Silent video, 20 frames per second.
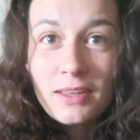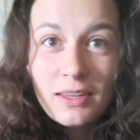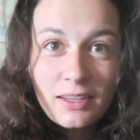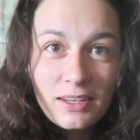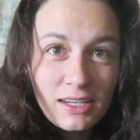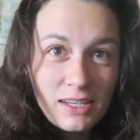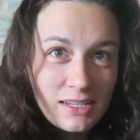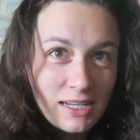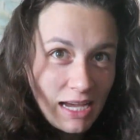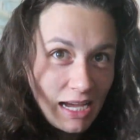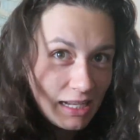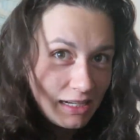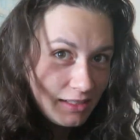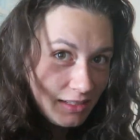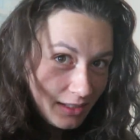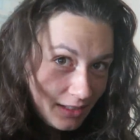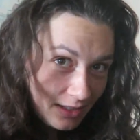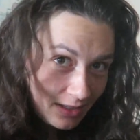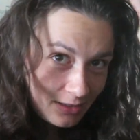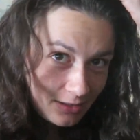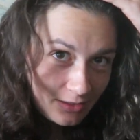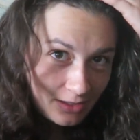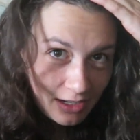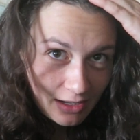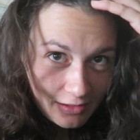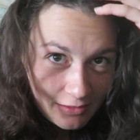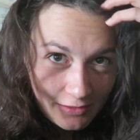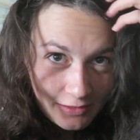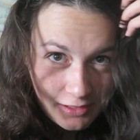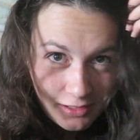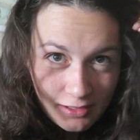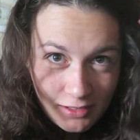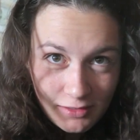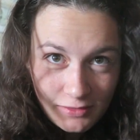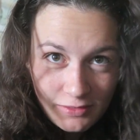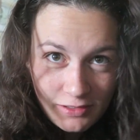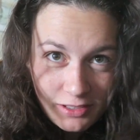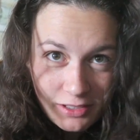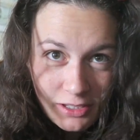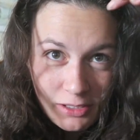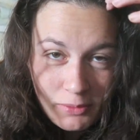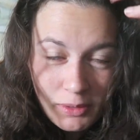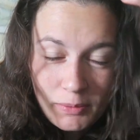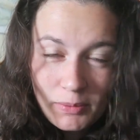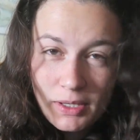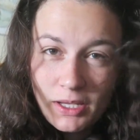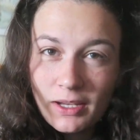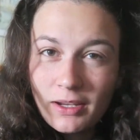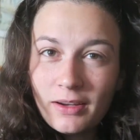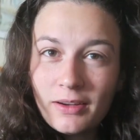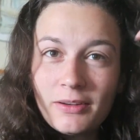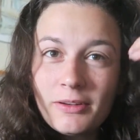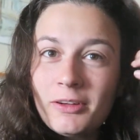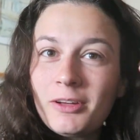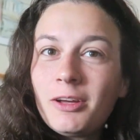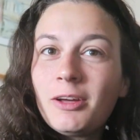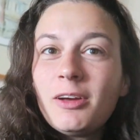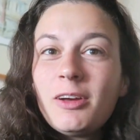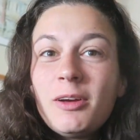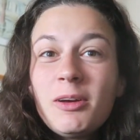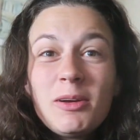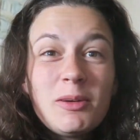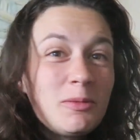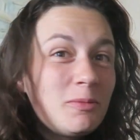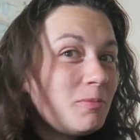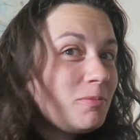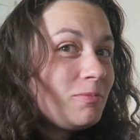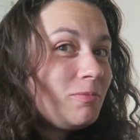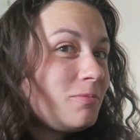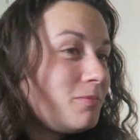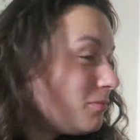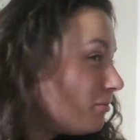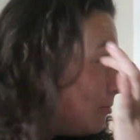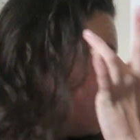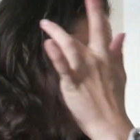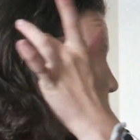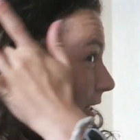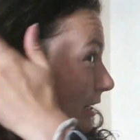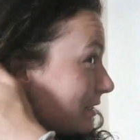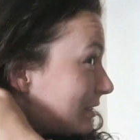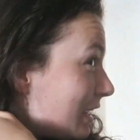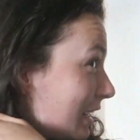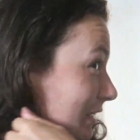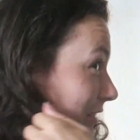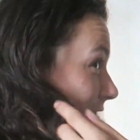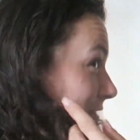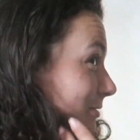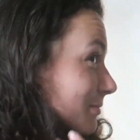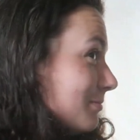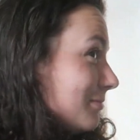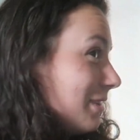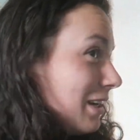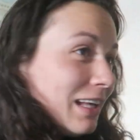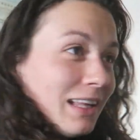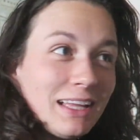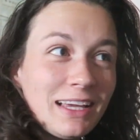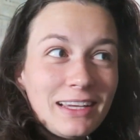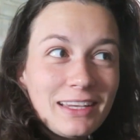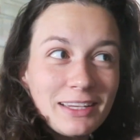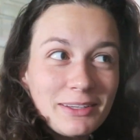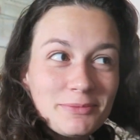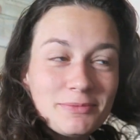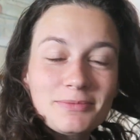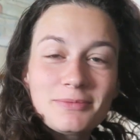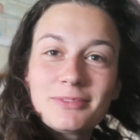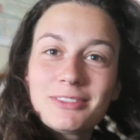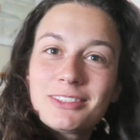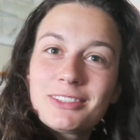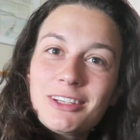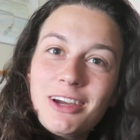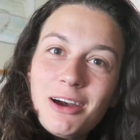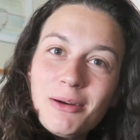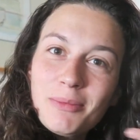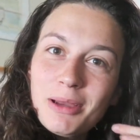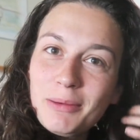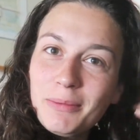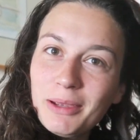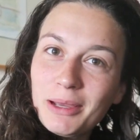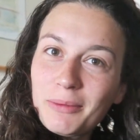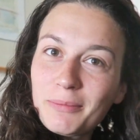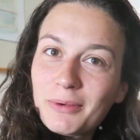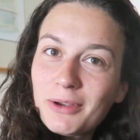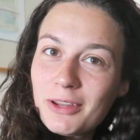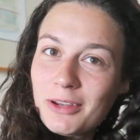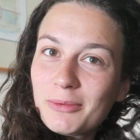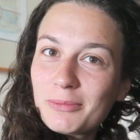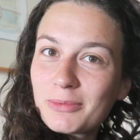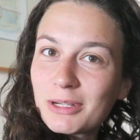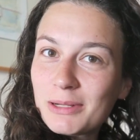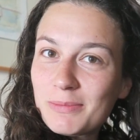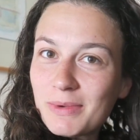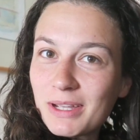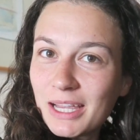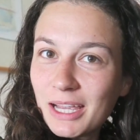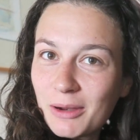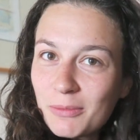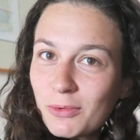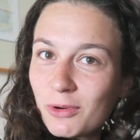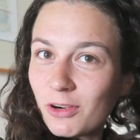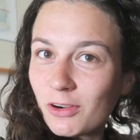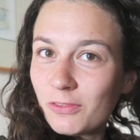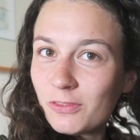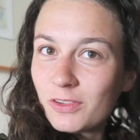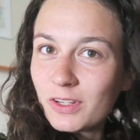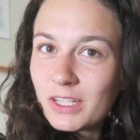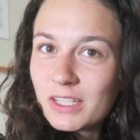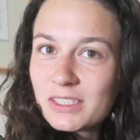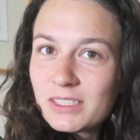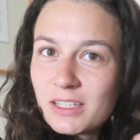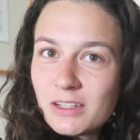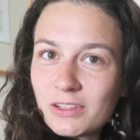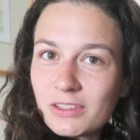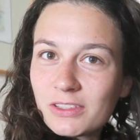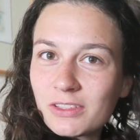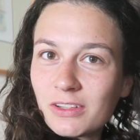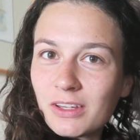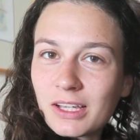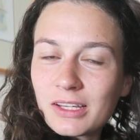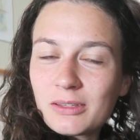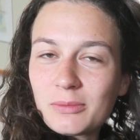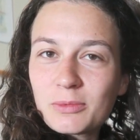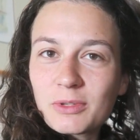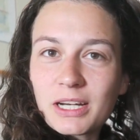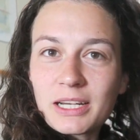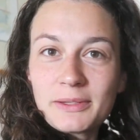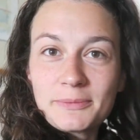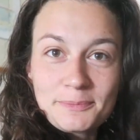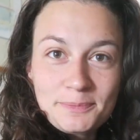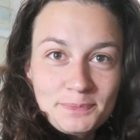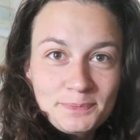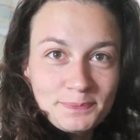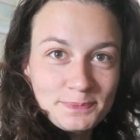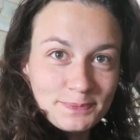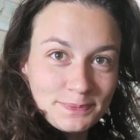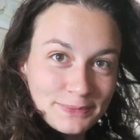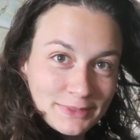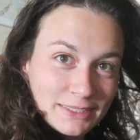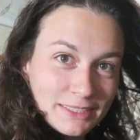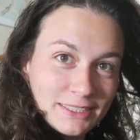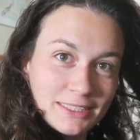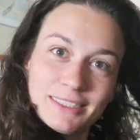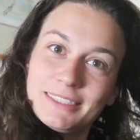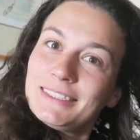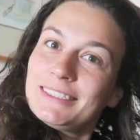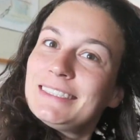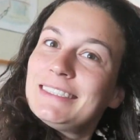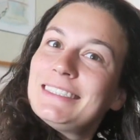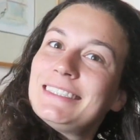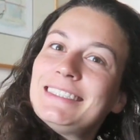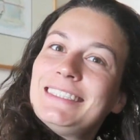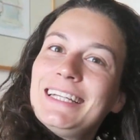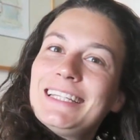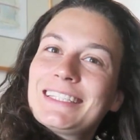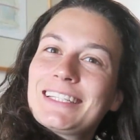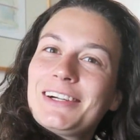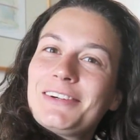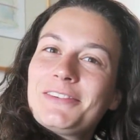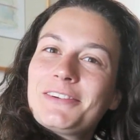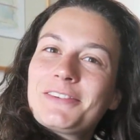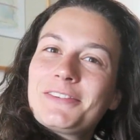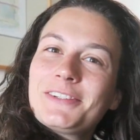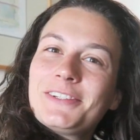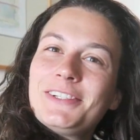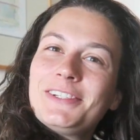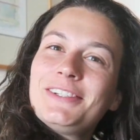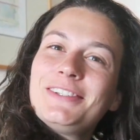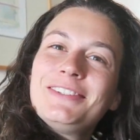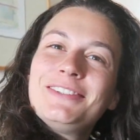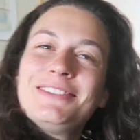other than that like I don't have a lot of volume up here but it's nice I like it so maybe I'm gonna braid my hair more often because I also like to braid let's go for food